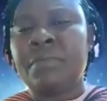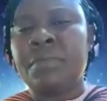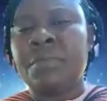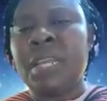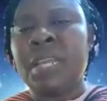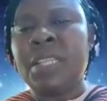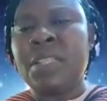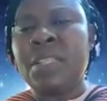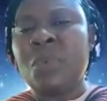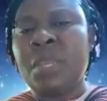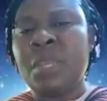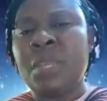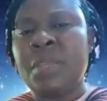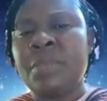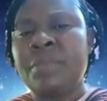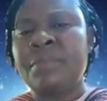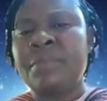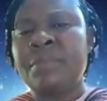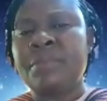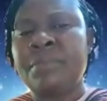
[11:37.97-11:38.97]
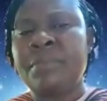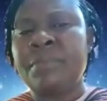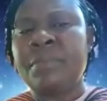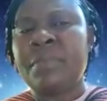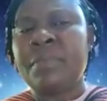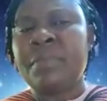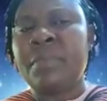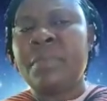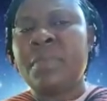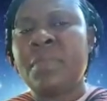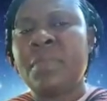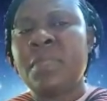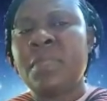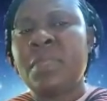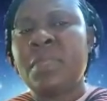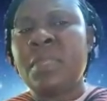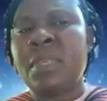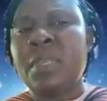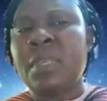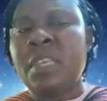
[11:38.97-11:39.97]
By the way,
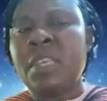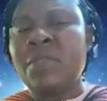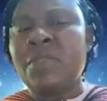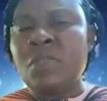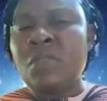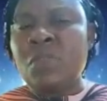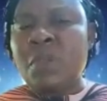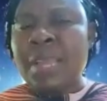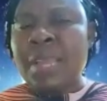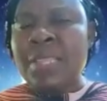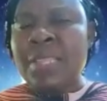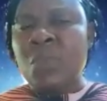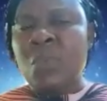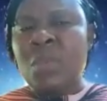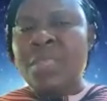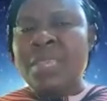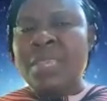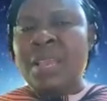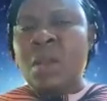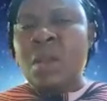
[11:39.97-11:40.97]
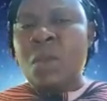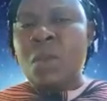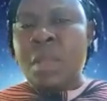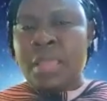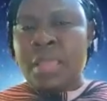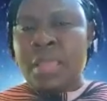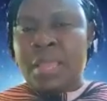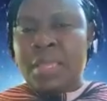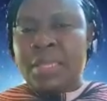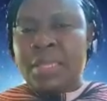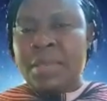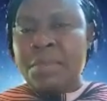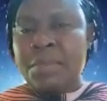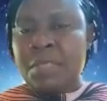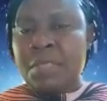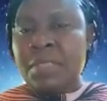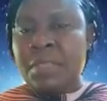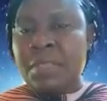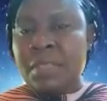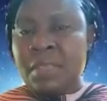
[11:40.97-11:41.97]
if you look at the way they are wired, I
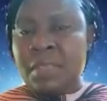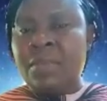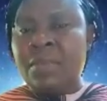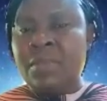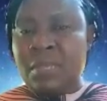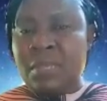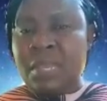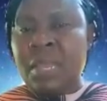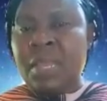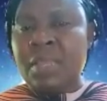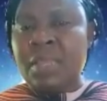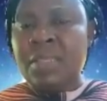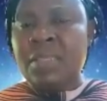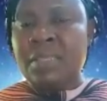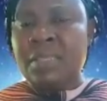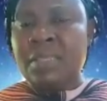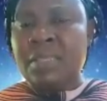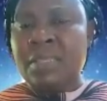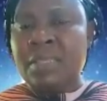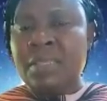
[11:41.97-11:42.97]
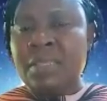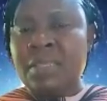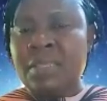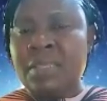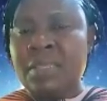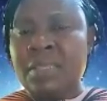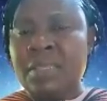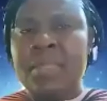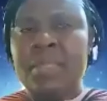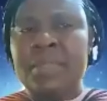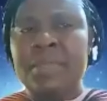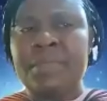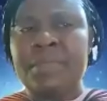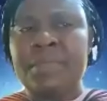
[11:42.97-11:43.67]
mean, the girl child is wired.